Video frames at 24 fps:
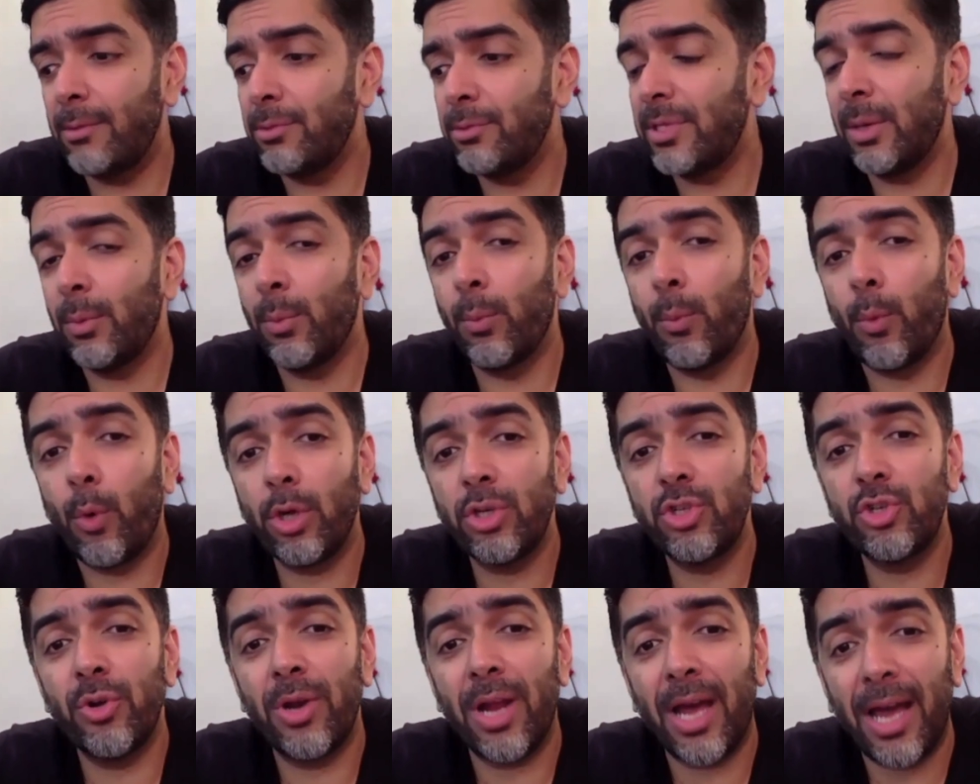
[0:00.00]
And I was like,
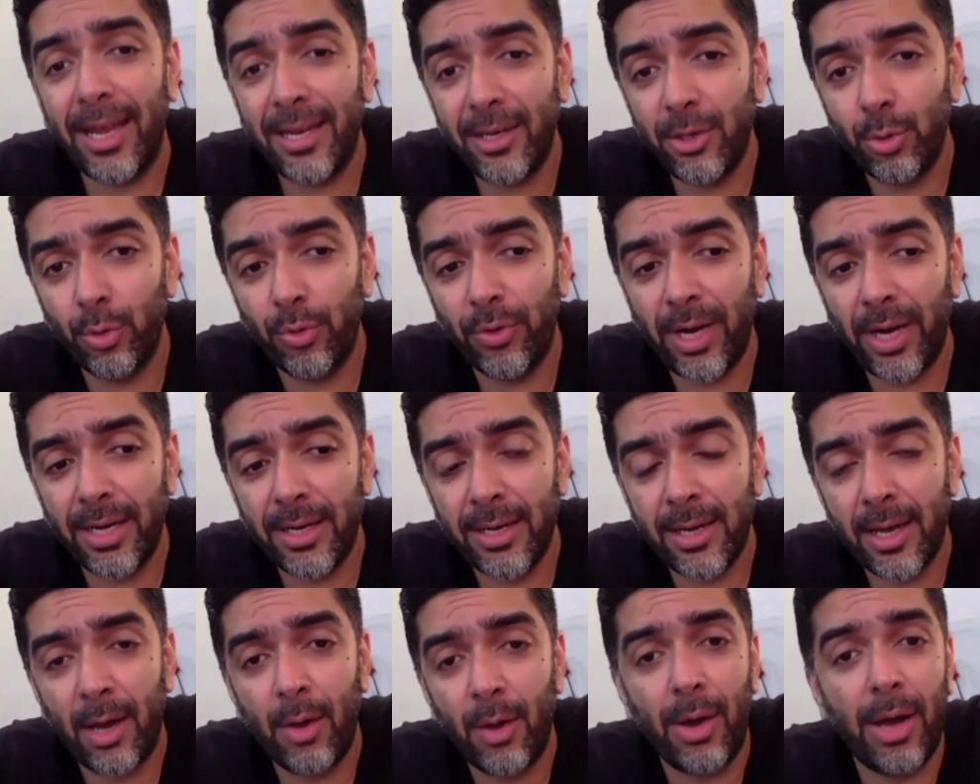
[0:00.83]
what should I do
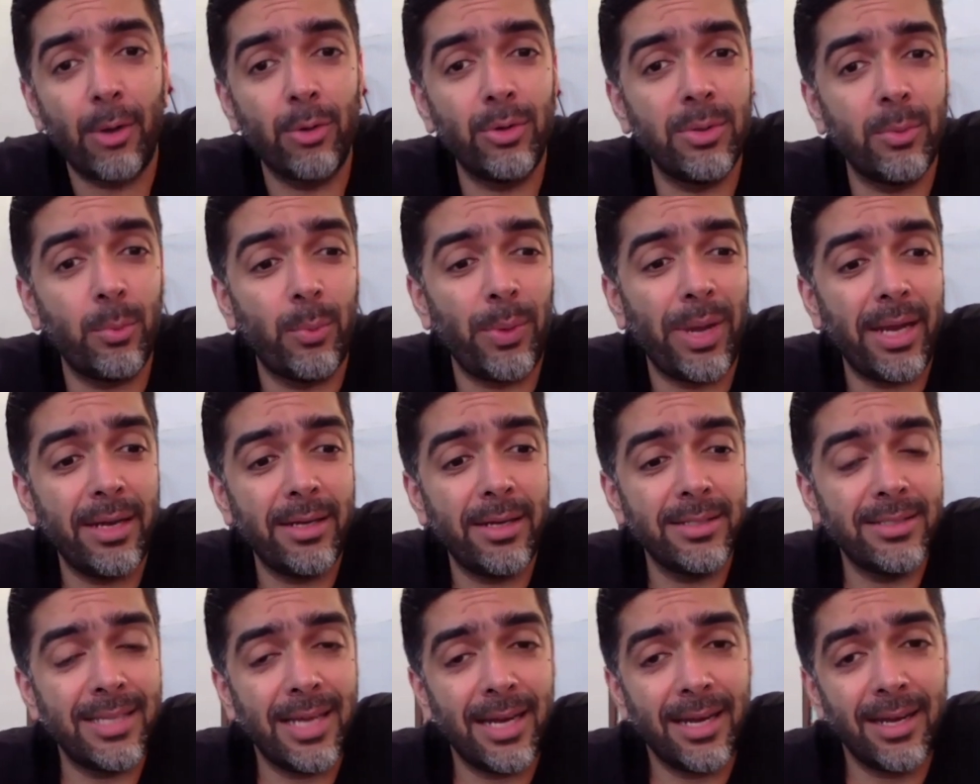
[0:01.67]
right now?
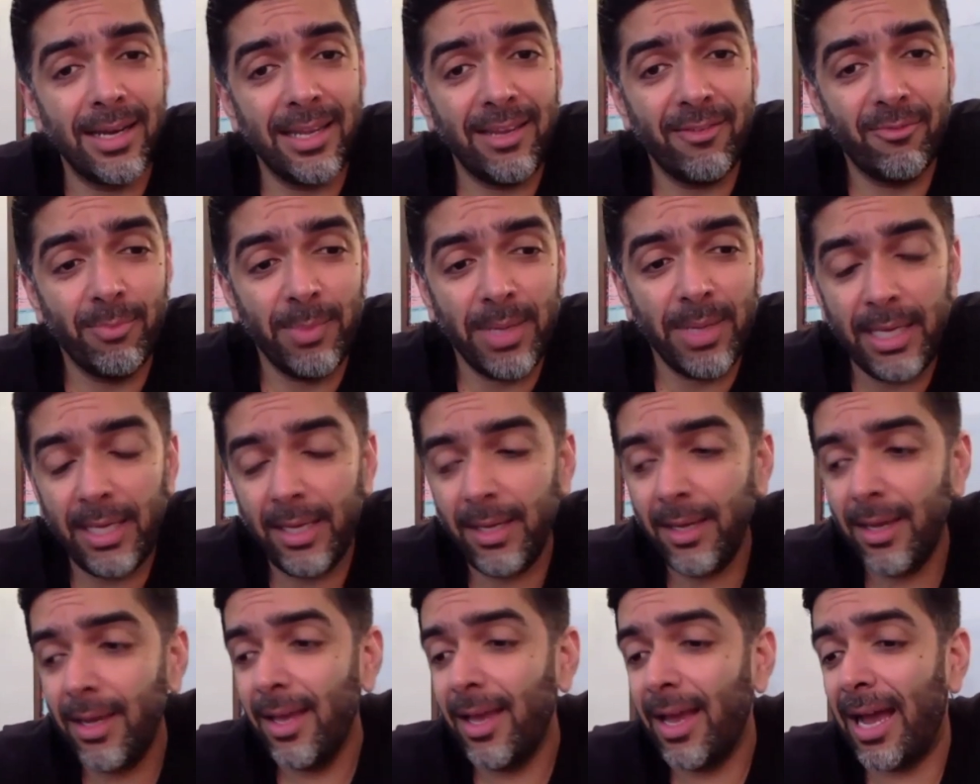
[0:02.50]
Where does that leave
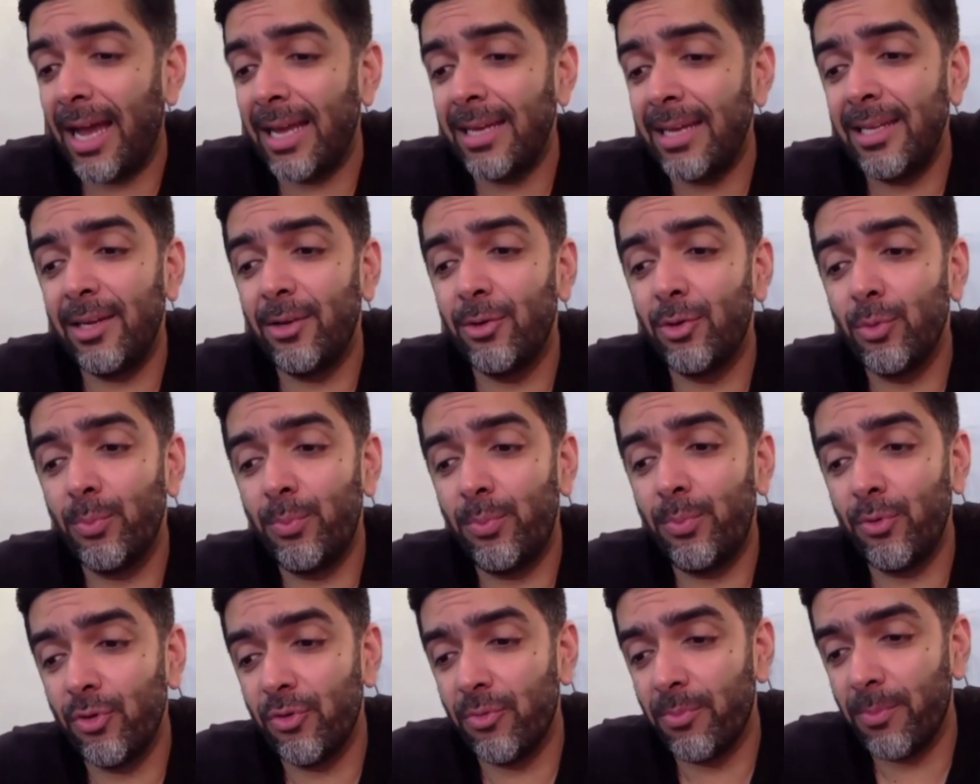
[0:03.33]
me? I needed
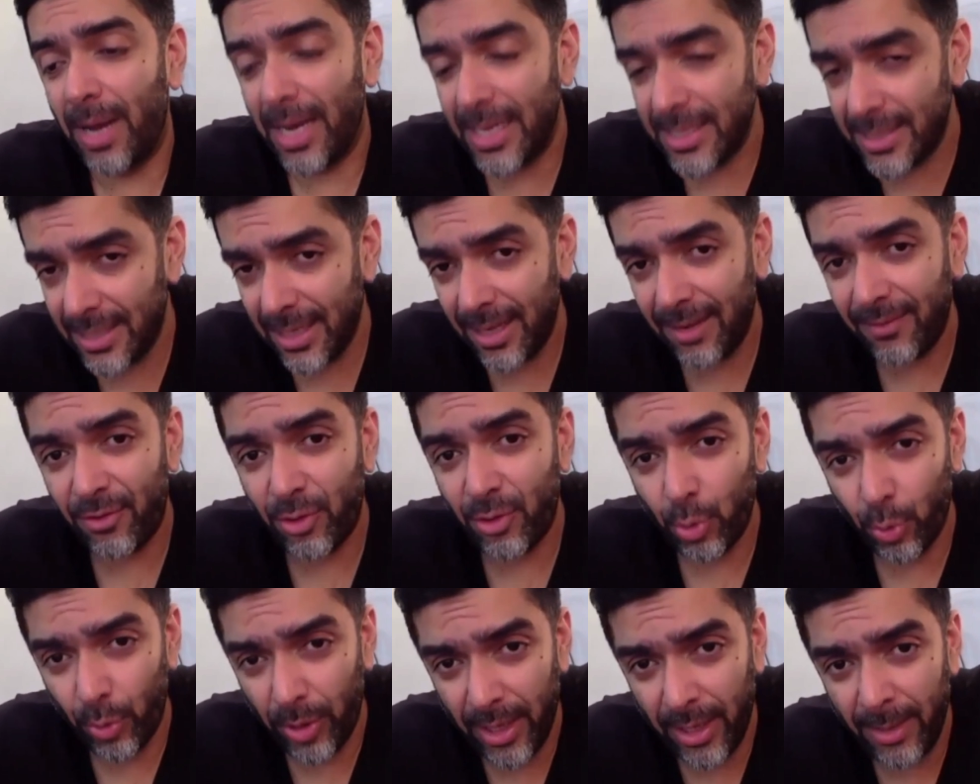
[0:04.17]
to prove myself
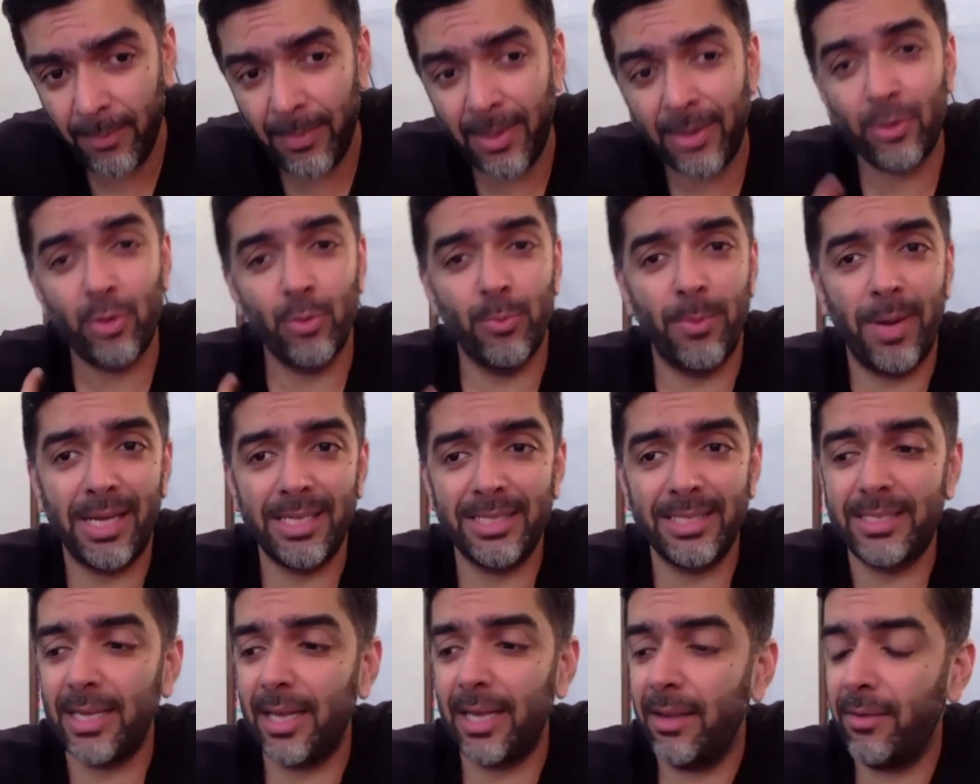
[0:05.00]
to him and to
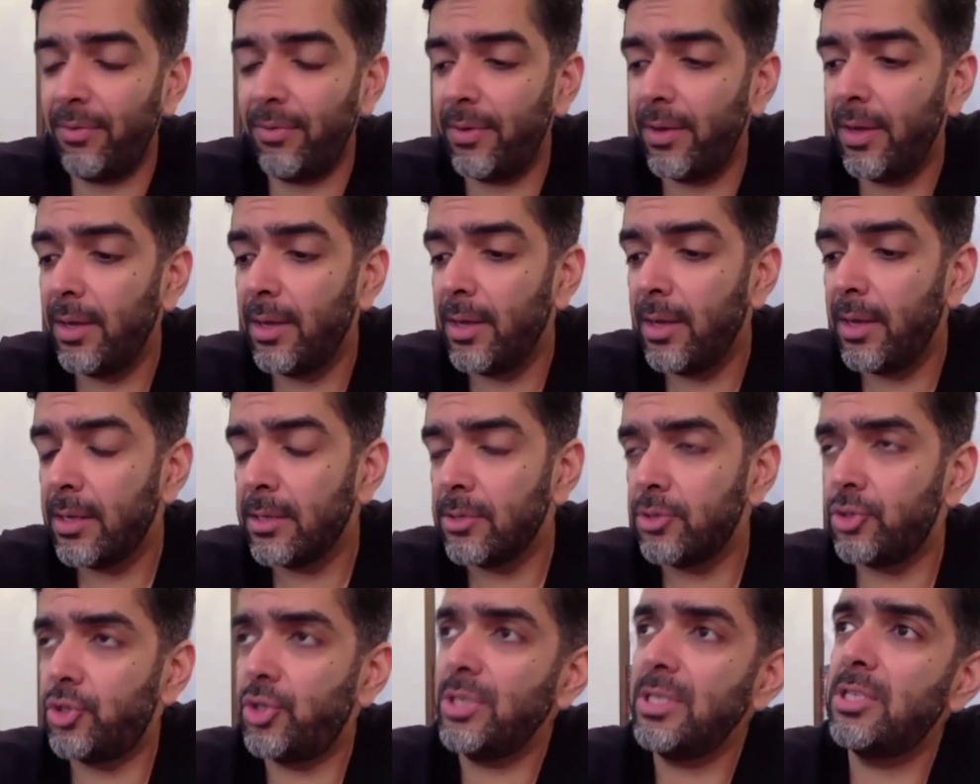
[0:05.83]
myself.
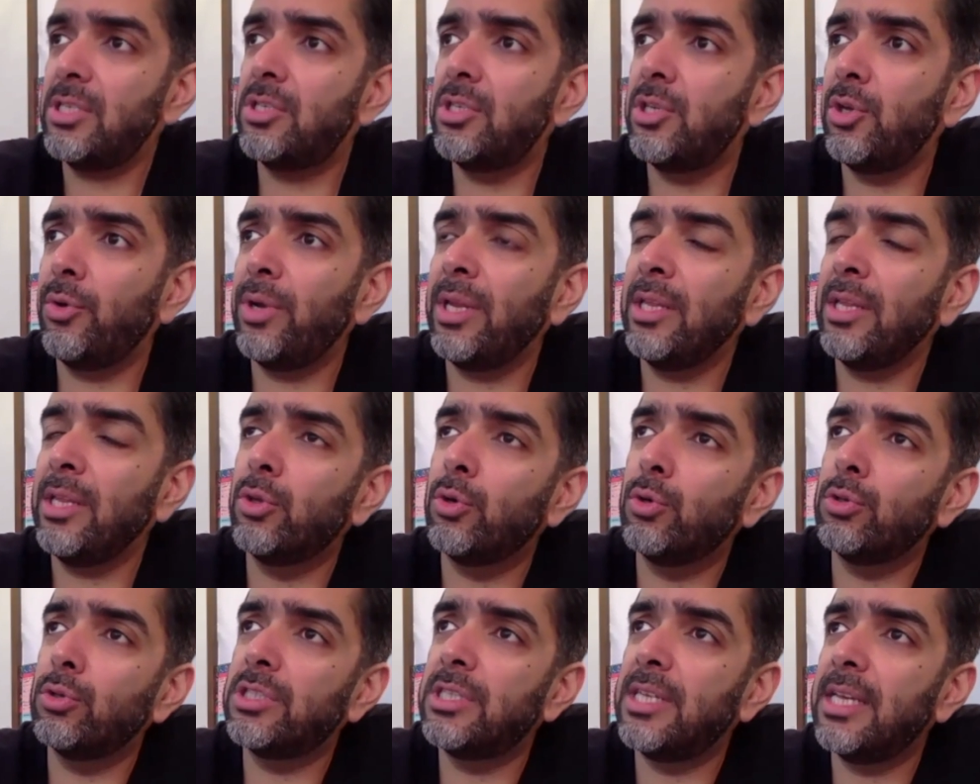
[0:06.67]
Just during
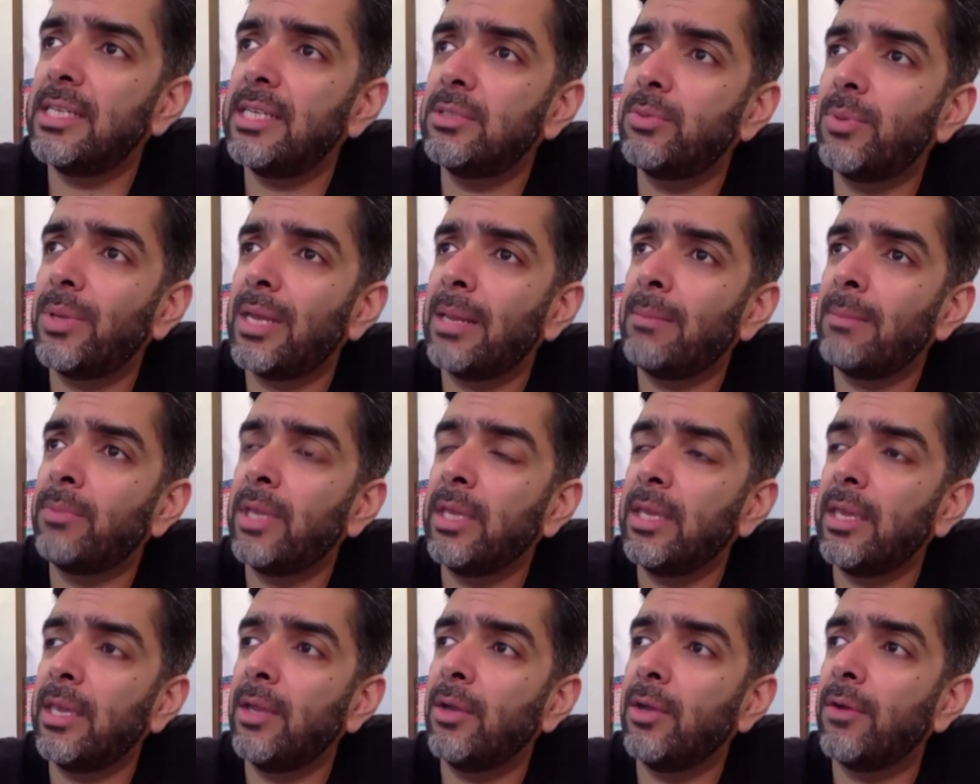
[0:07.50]
those days when I'm
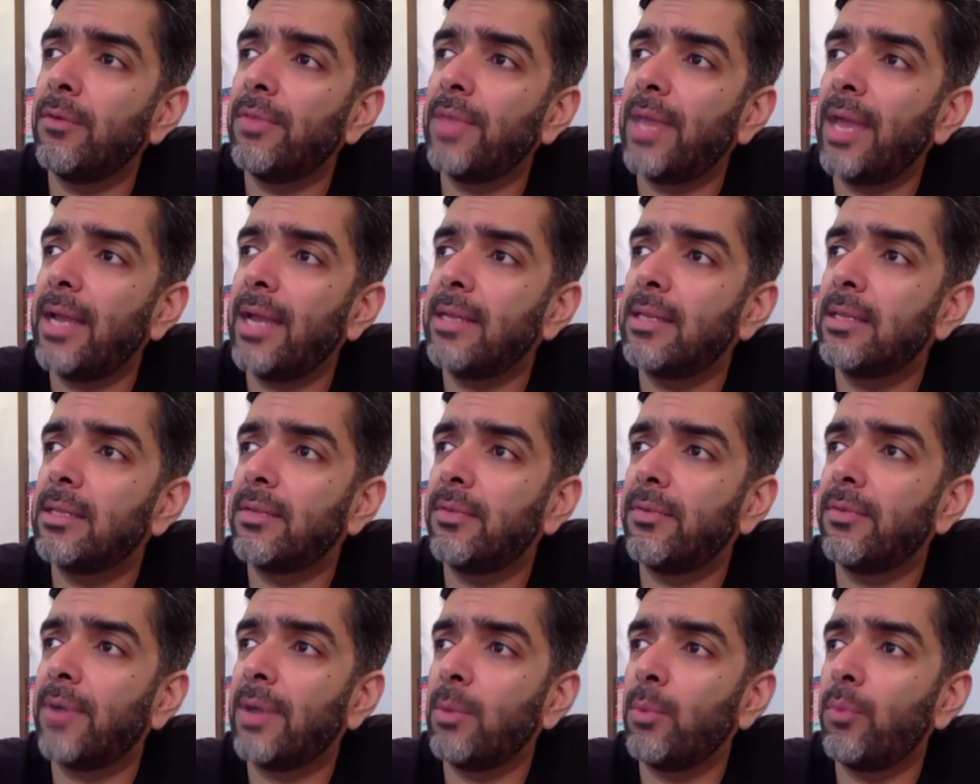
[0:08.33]
thinking of that,
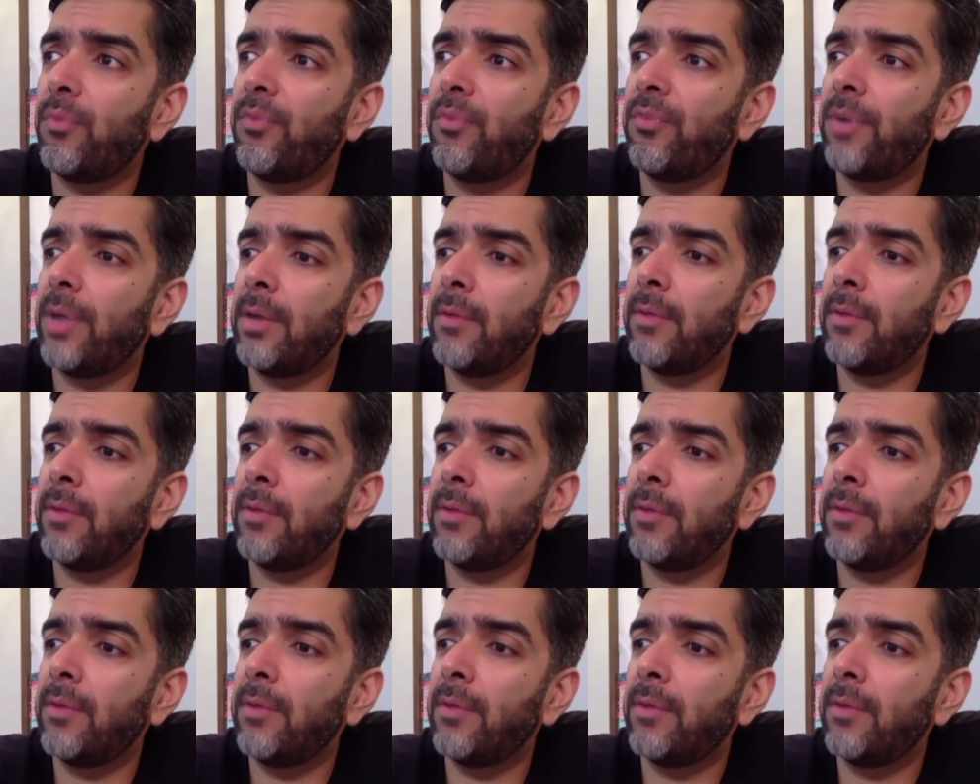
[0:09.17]
this one